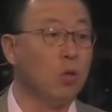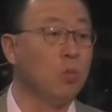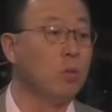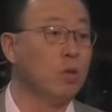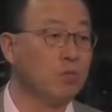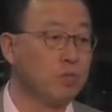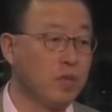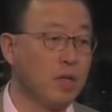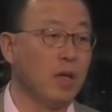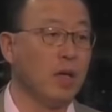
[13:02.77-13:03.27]

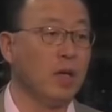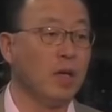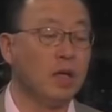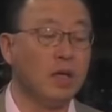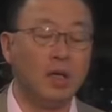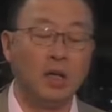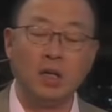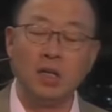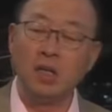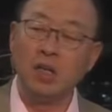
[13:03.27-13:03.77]
of God.
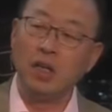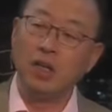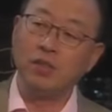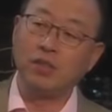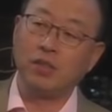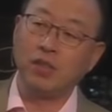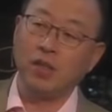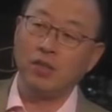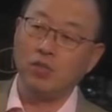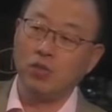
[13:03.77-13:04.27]
He
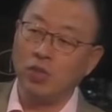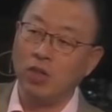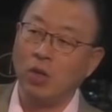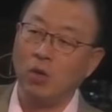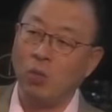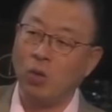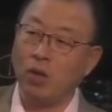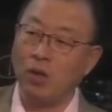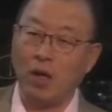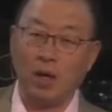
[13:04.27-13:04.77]
says, You know
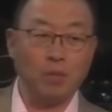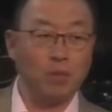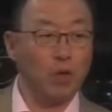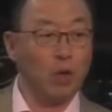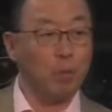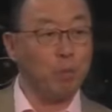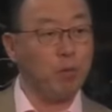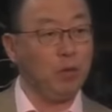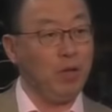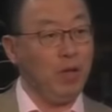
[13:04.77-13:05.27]
what? I'm going to
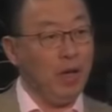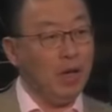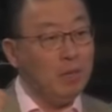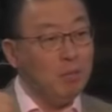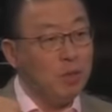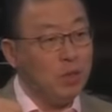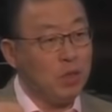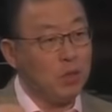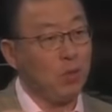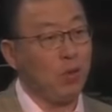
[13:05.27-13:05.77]
put
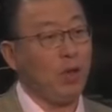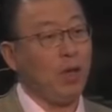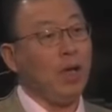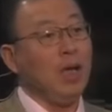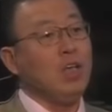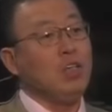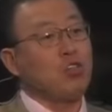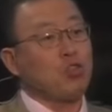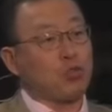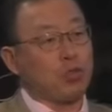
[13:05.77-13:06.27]
enmity or
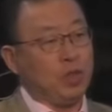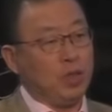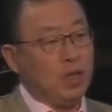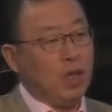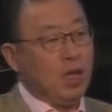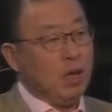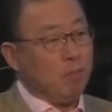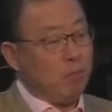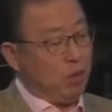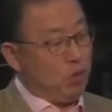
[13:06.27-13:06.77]
hatred
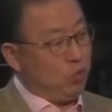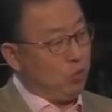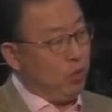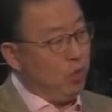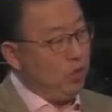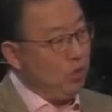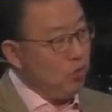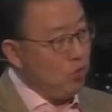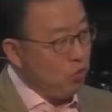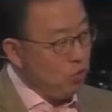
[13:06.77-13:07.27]

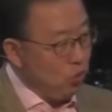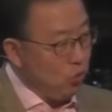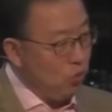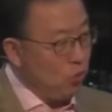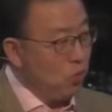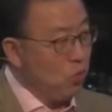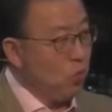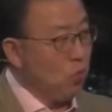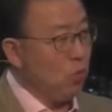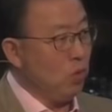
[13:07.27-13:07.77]
between
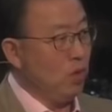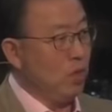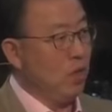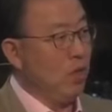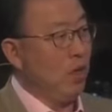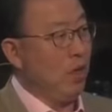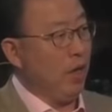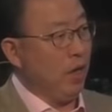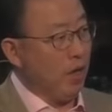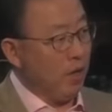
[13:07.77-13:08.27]
you
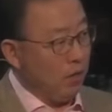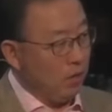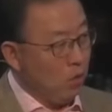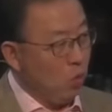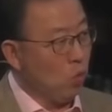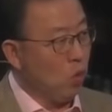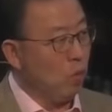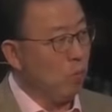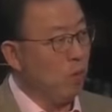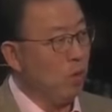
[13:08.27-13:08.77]
and the
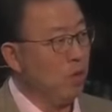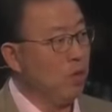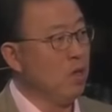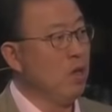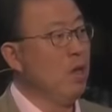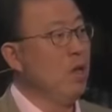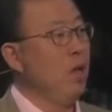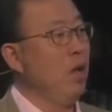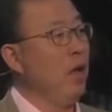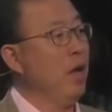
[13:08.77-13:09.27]
woman,
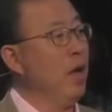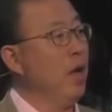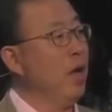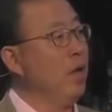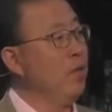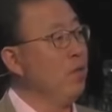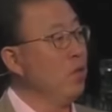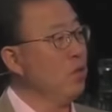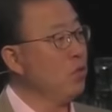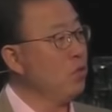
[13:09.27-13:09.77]
and
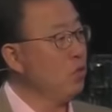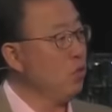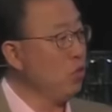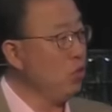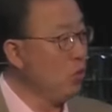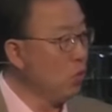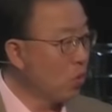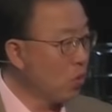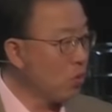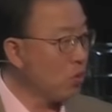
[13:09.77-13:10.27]
the,
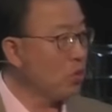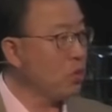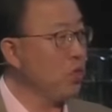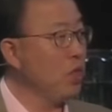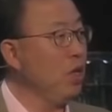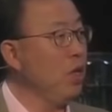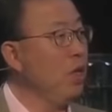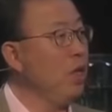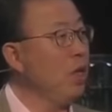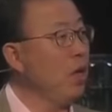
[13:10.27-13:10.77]
your
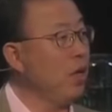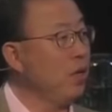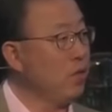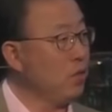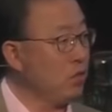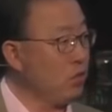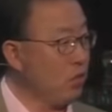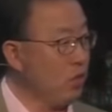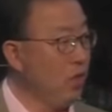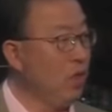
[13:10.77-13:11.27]
seed and the
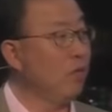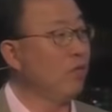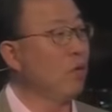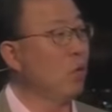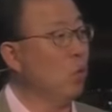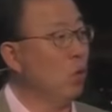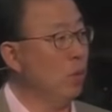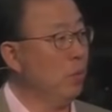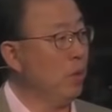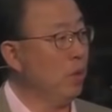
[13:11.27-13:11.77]
seed of the
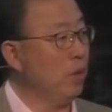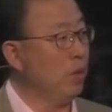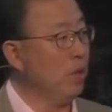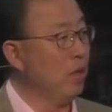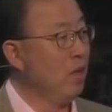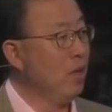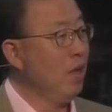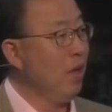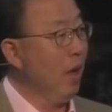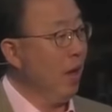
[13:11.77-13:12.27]
woman.
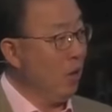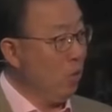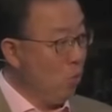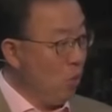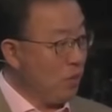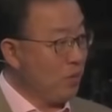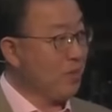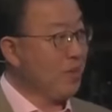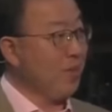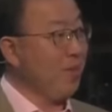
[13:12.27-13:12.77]
And
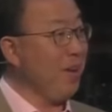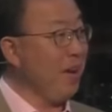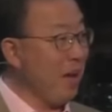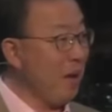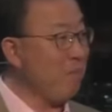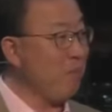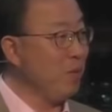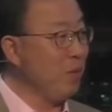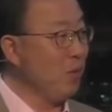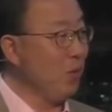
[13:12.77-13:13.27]
what's going to
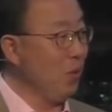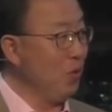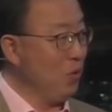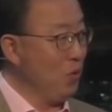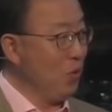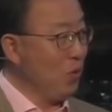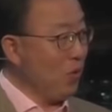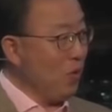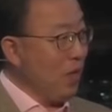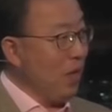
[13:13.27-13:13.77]
happen to you is you're
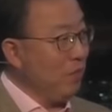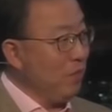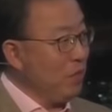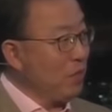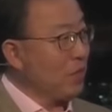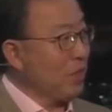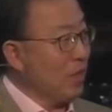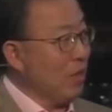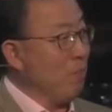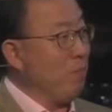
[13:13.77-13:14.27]
going to have this
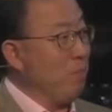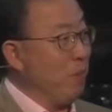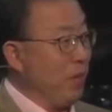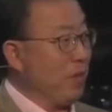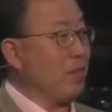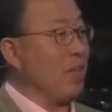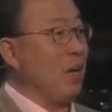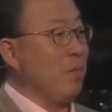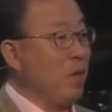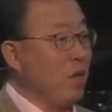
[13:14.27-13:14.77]
kind of big
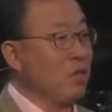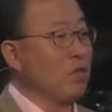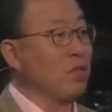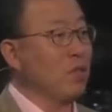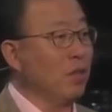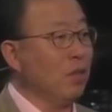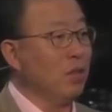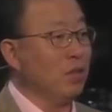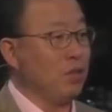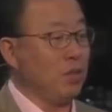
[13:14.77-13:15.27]
time
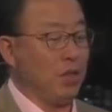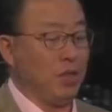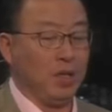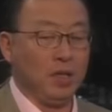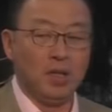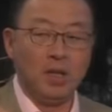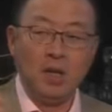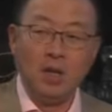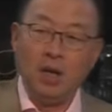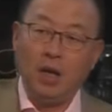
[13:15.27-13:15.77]
hostility,
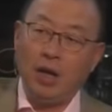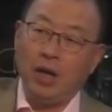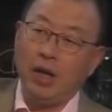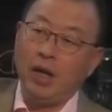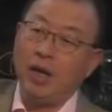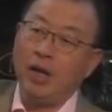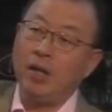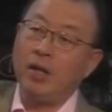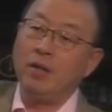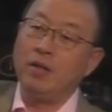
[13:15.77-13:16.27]

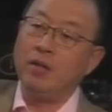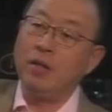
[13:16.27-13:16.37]
and